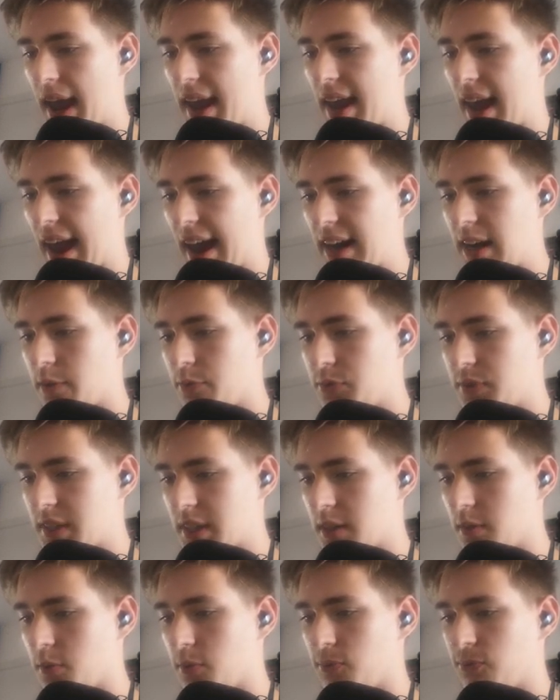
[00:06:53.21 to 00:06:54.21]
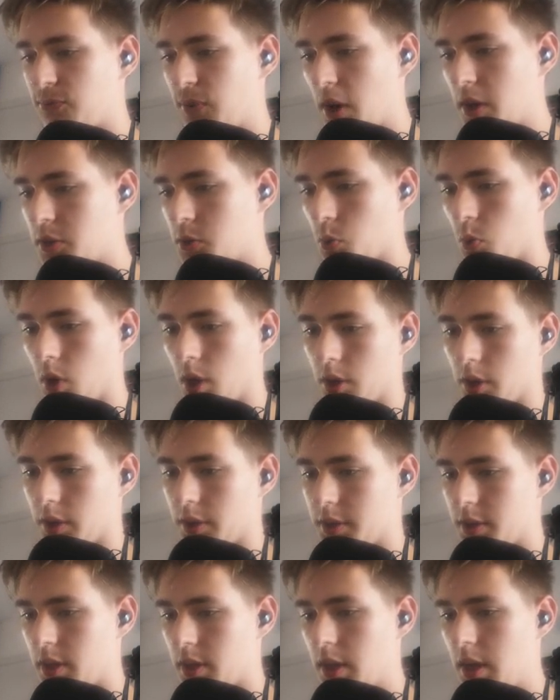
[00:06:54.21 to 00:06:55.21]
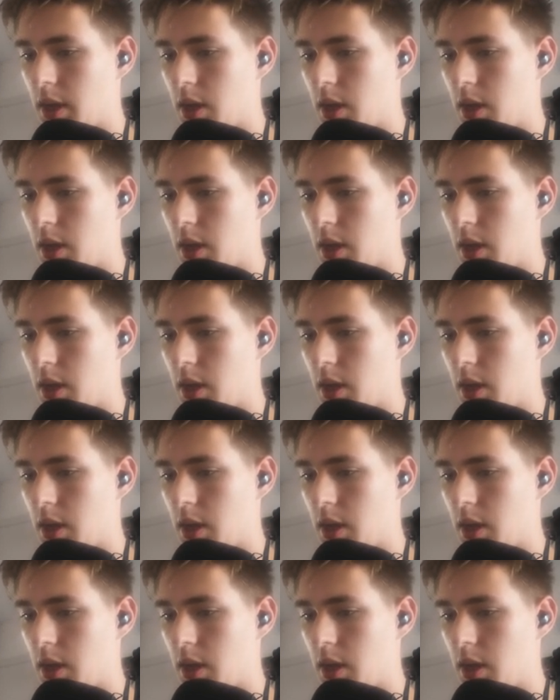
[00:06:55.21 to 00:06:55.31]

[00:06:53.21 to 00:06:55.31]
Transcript: a NFT fund wallet,